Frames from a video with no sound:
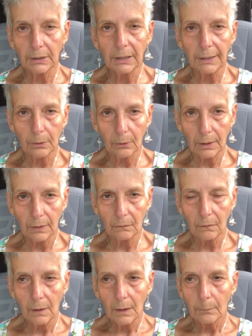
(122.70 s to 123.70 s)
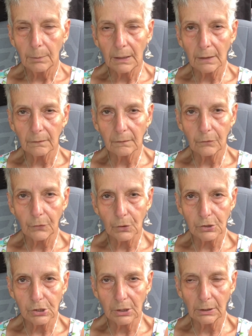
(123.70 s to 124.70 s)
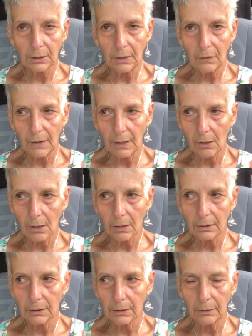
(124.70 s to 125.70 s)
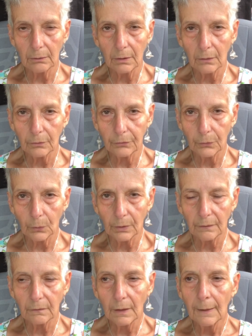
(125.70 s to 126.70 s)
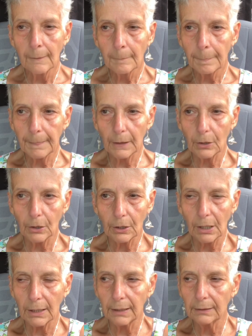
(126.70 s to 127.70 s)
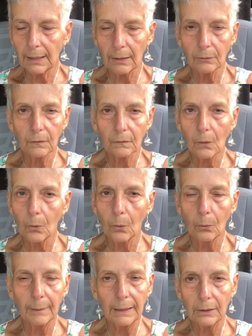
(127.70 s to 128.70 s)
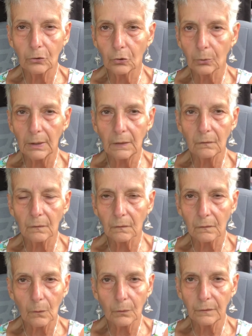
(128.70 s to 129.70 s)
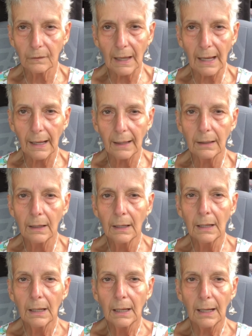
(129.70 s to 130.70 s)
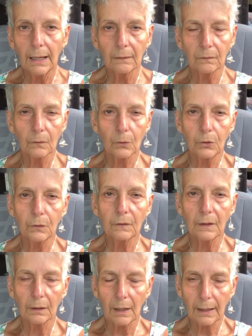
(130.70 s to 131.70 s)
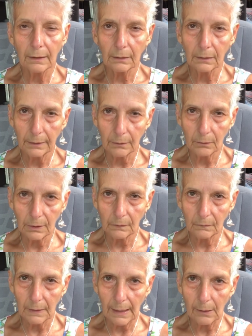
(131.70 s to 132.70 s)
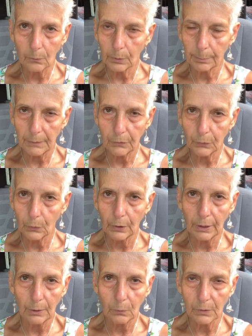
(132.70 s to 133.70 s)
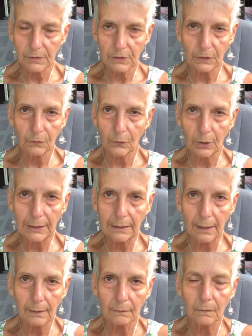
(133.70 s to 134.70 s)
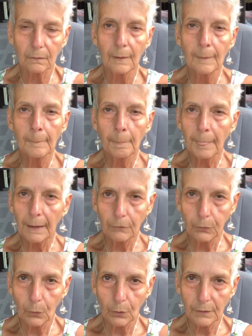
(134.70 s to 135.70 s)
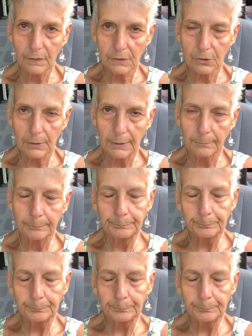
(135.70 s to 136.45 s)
clearings because unfortunately they are clearing the forest. They're cutting down so many trees. It's so sad. And so you see a lot of clearings now where before it was just very dense forestry.